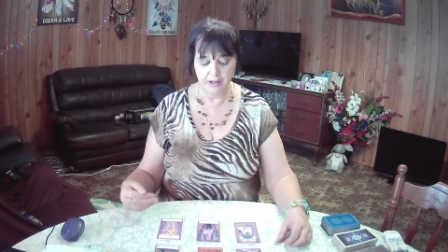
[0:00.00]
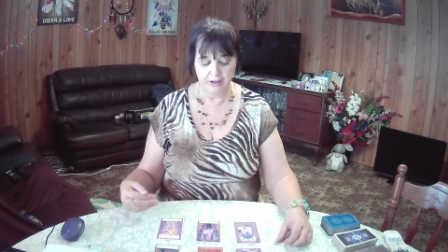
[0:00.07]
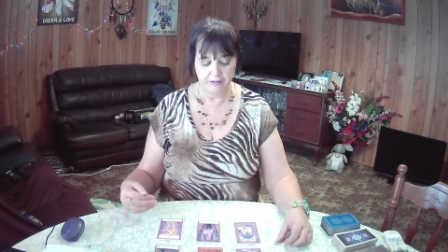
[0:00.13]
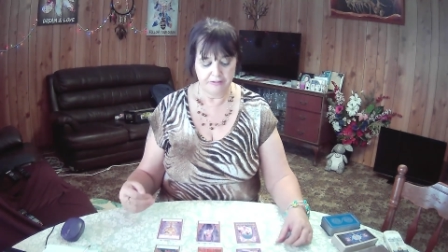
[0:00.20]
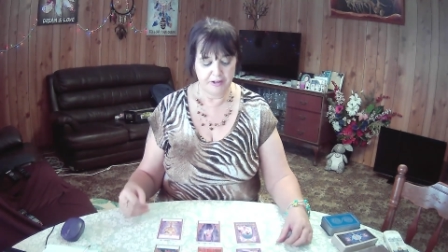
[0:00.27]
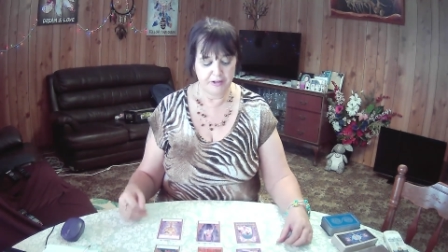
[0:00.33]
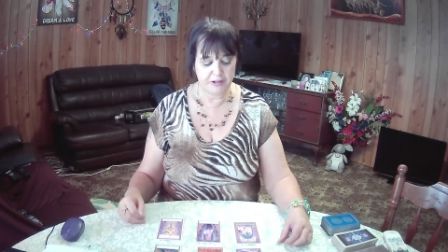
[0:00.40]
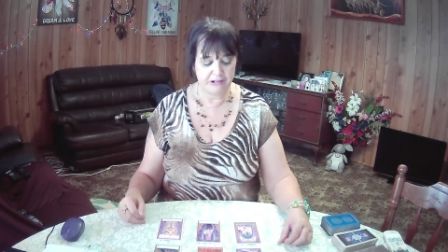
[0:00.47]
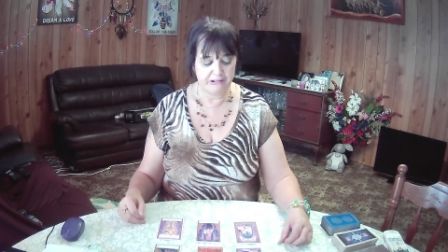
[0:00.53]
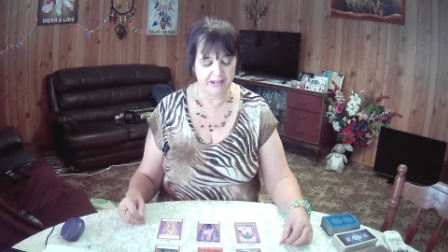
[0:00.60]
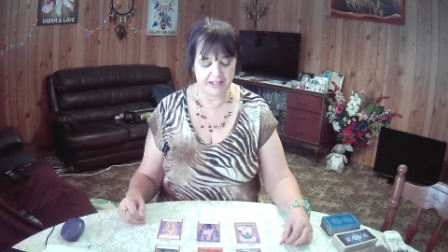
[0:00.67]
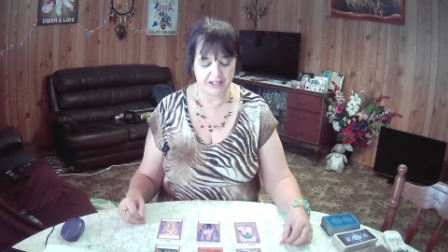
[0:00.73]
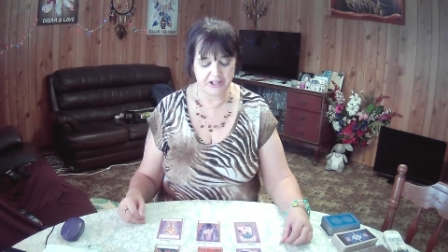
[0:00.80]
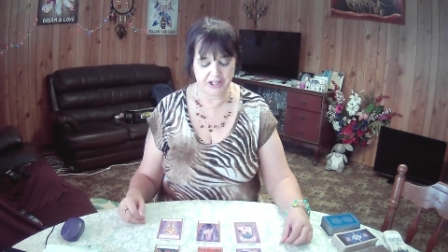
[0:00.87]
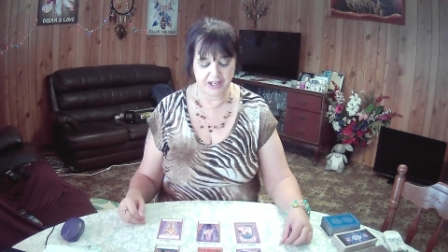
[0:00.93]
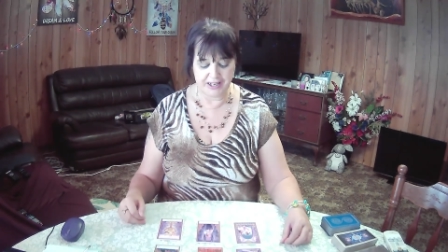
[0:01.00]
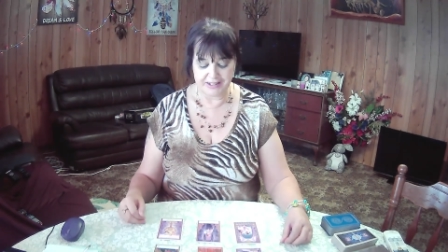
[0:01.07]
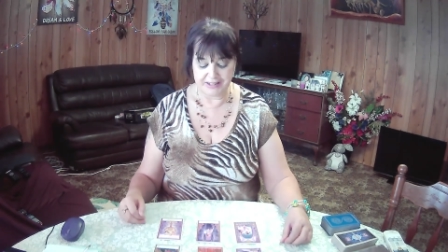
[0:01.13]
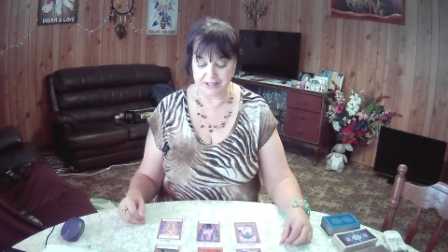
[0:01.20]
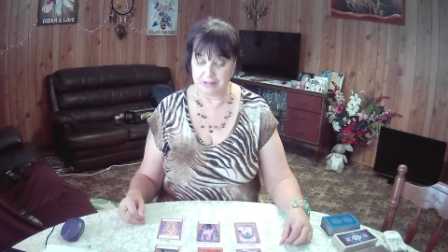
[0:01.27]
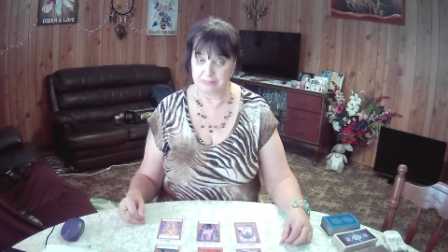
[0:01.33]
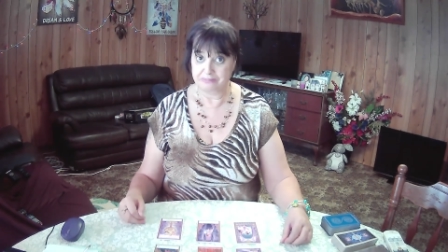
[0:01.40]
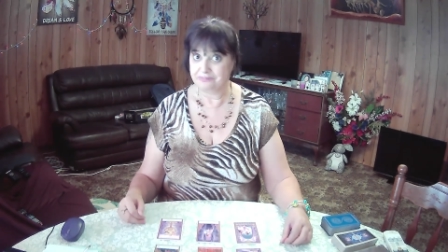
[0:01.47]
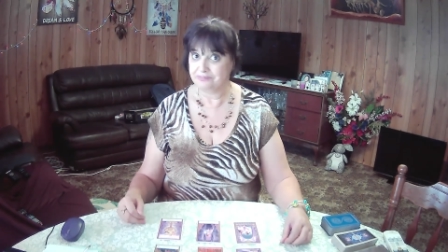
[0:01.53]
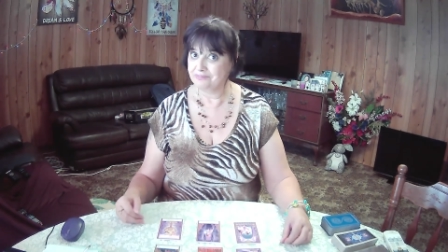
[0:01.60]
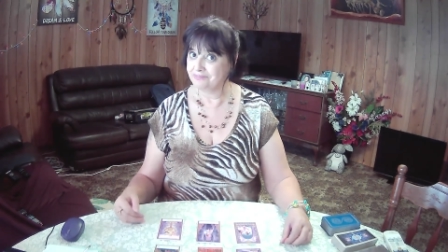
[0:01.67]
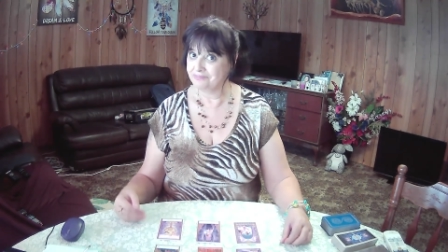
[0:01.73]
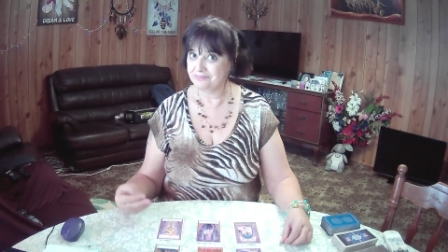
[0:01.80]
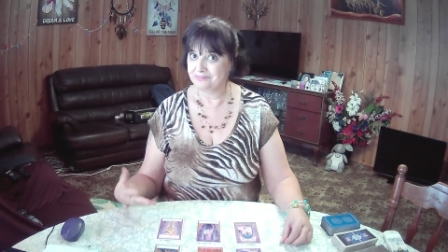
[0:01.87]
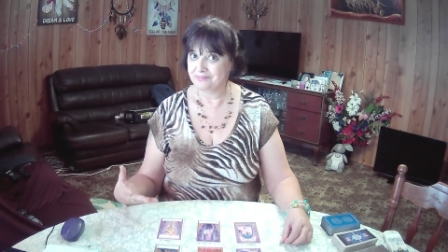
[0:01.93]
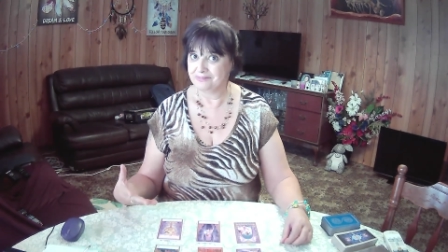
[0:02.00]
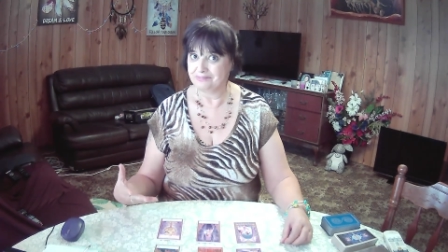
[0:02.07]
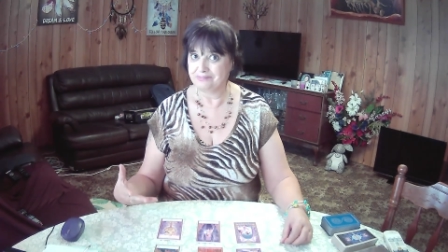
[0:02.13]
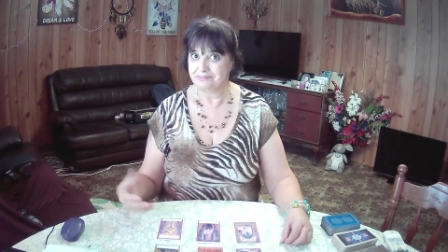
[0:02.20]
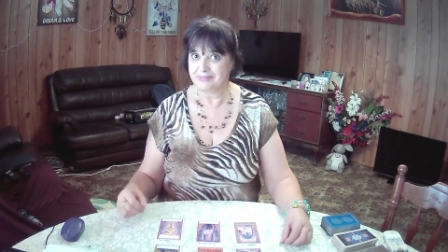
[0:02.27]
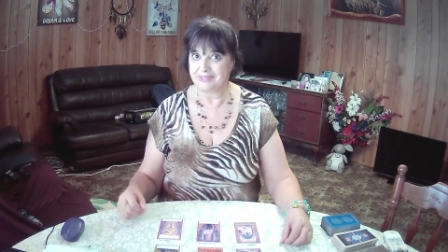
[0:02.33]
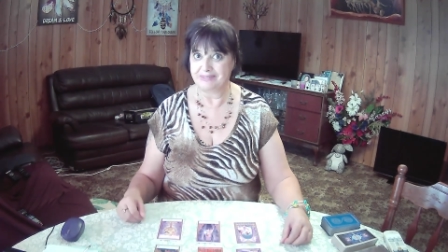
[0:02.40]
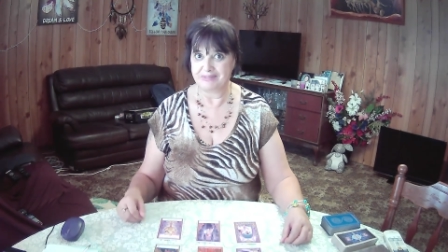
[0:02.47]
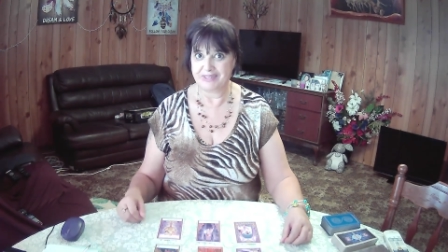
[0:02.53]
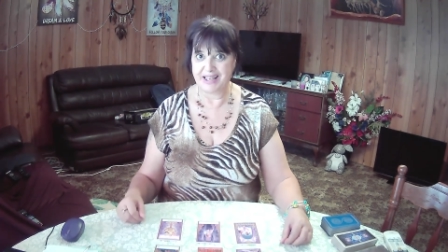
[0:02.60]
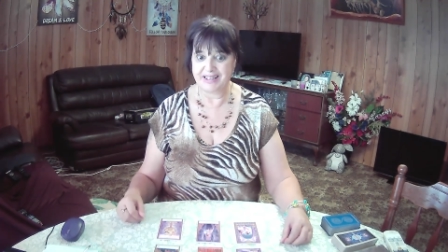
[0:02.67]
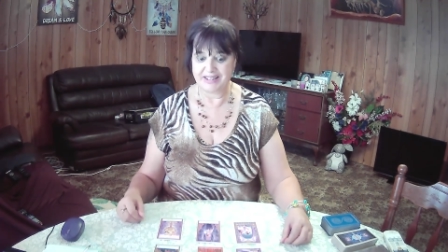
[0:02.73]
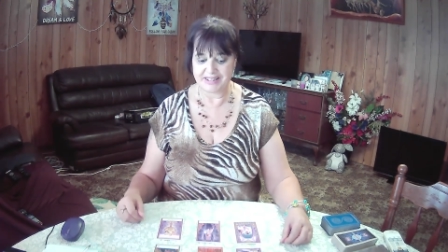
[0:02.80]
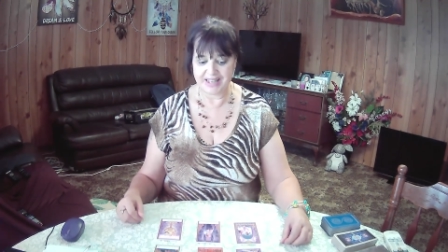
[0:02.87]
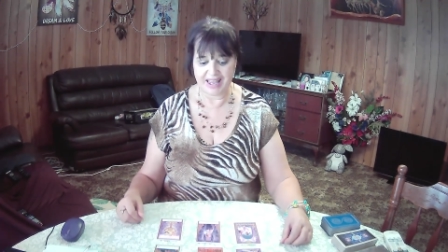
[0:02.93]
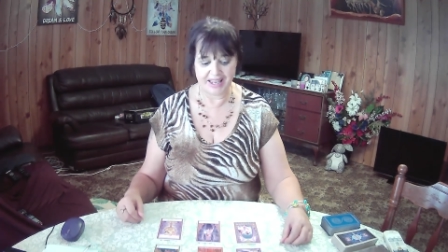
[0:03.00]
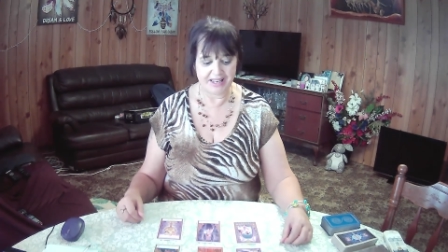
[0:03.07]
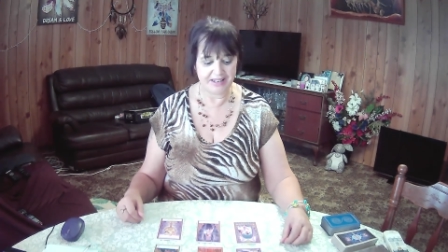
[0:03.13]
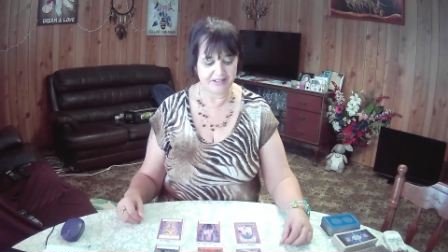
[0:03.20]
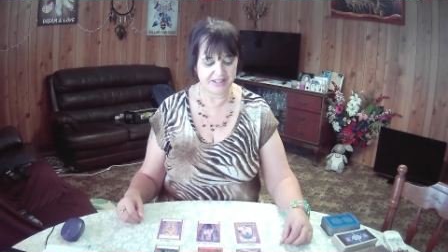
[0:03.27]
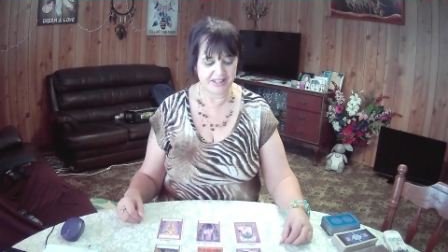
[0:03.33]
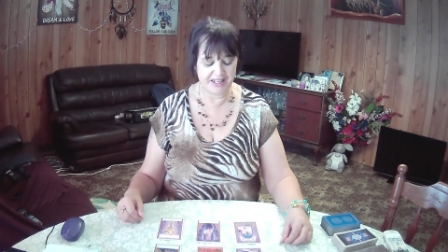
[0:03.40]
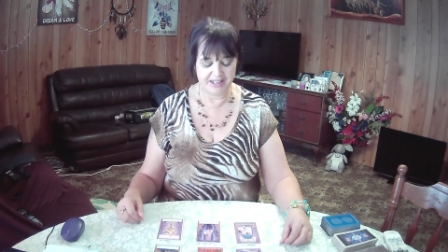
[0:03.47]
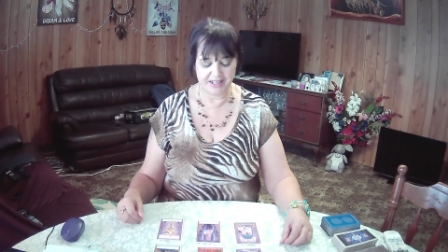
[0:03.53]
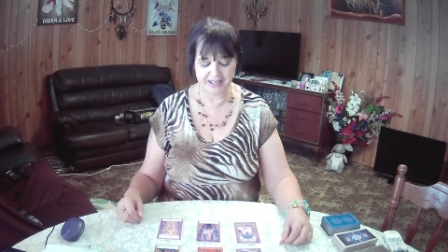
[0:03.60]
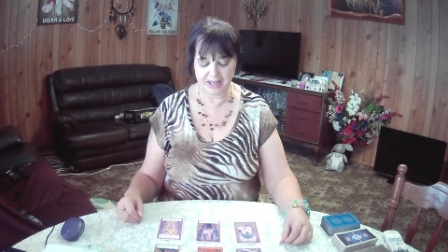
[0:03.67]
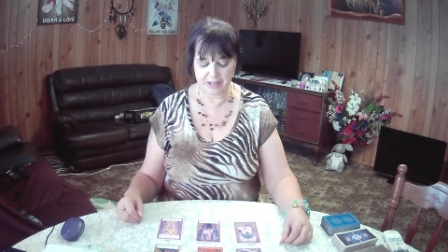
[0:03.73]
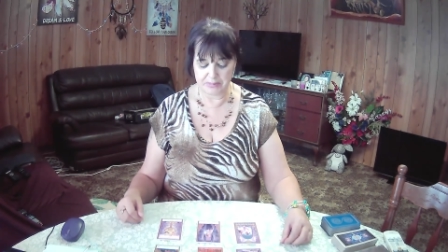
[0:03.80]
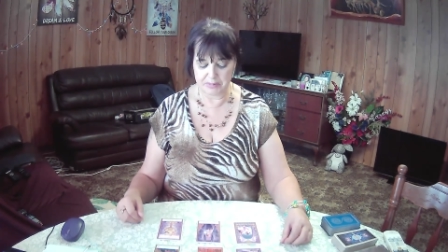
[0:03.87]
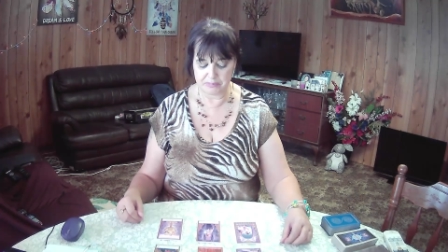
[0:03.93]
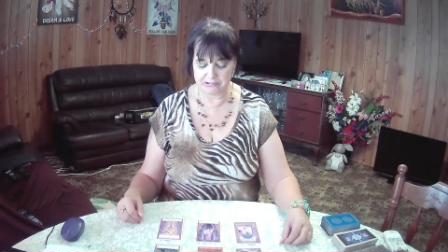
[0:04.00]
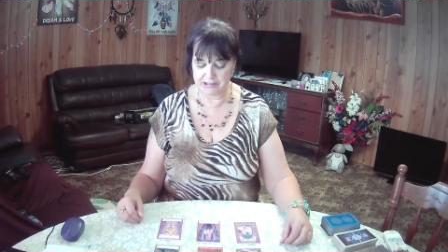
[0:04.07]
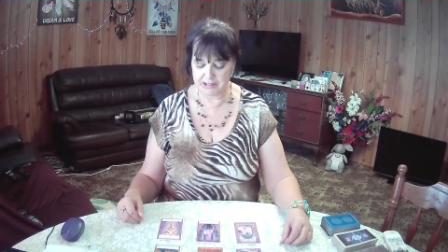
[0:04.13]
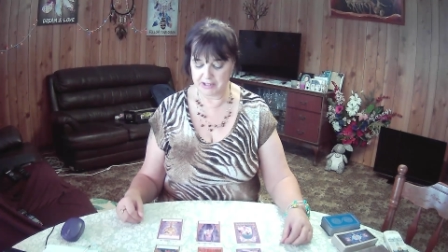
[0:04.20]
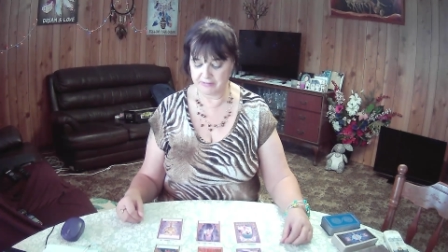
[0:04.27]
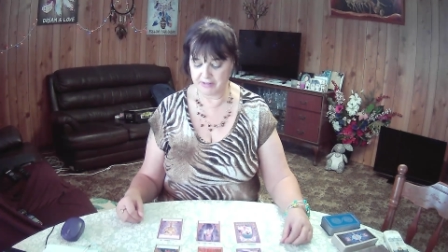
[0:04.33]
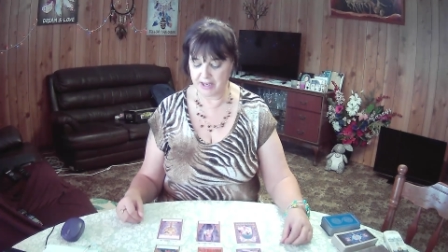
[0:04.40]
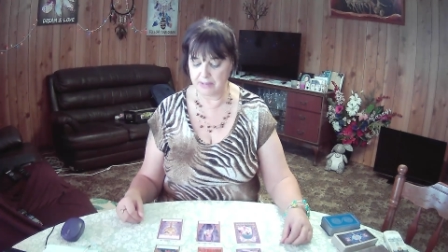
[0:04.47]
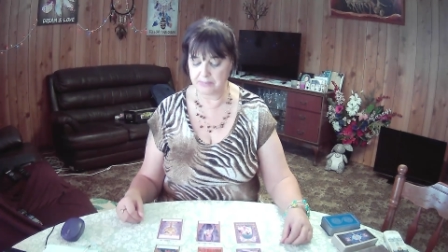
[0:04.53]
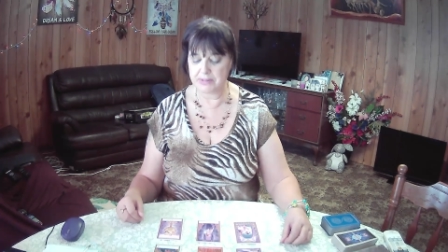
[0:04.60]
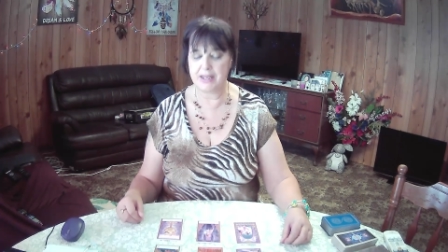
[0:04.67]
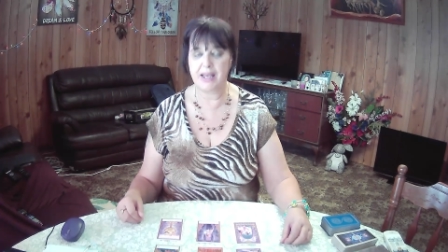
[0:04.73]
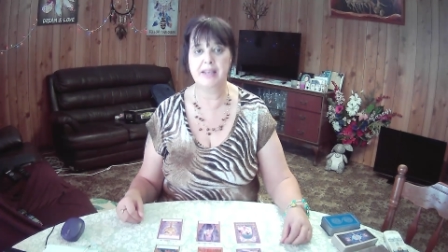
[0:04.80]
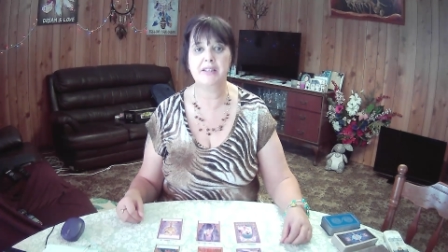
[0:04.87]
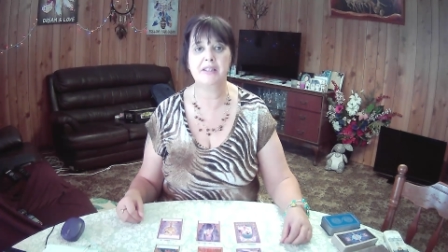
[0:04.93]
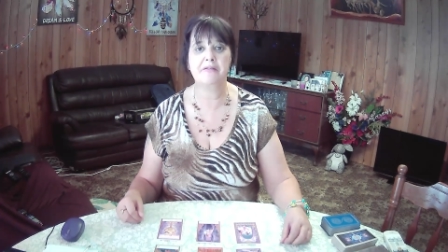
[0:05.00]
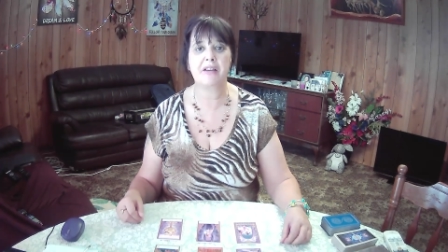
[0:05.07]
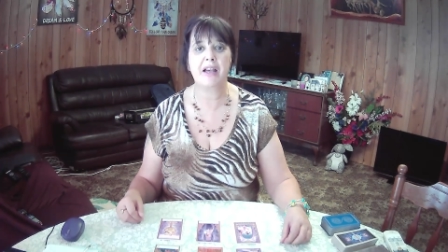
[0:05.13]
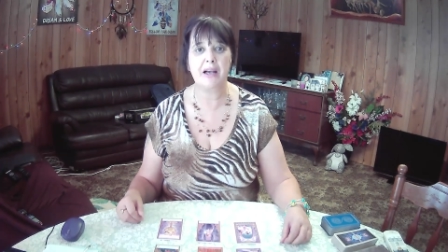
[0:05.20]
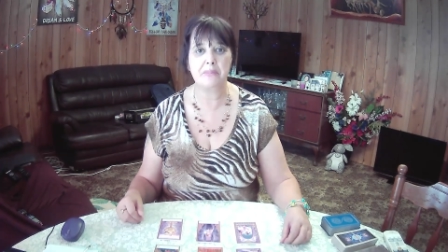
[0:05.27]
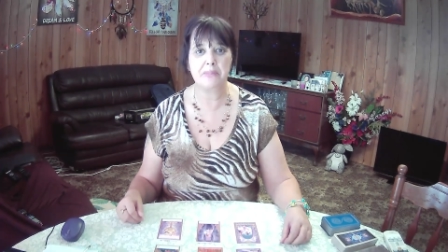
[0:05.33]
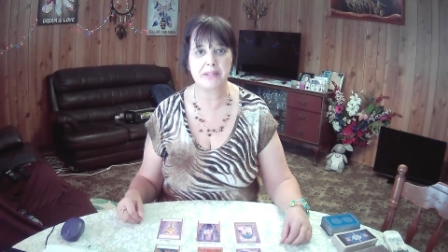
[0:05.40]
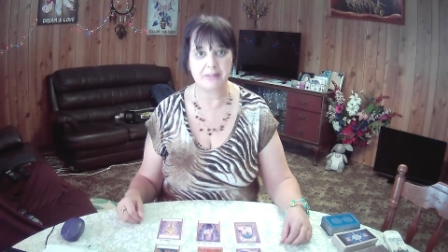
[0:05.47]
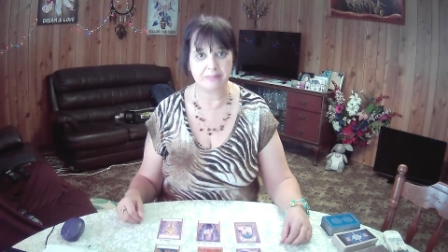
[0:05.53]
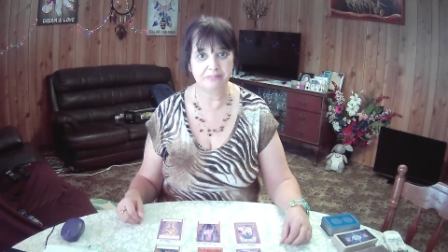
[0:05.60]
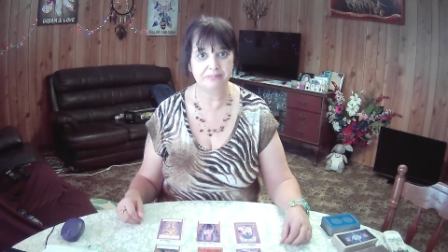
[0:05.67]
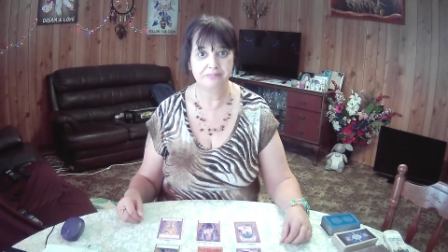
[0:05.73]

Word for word: Future energies, gonna say it, Ten of Cups, Prince of Cups, Ace of Cups.